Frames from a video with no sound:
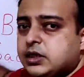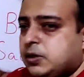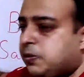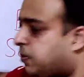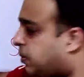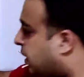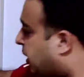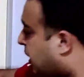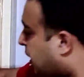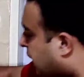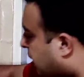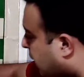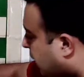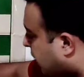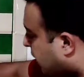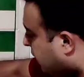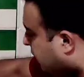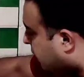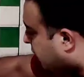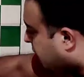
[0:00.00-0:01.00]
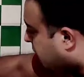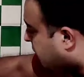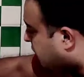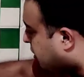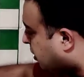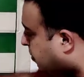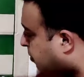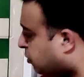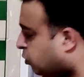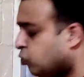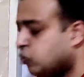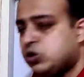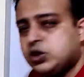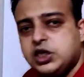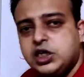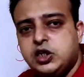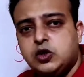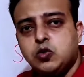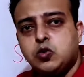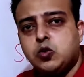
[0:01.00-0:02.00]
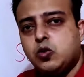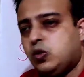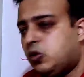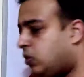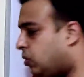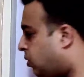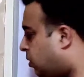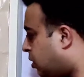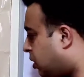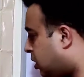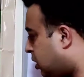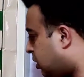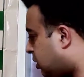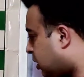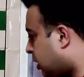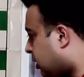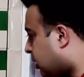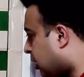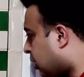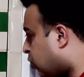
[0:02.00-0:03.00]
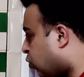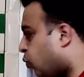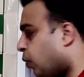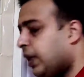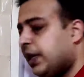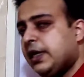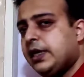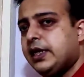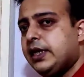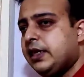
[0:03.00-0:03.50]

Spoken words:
simply retreat the bishop to c2, threaten queen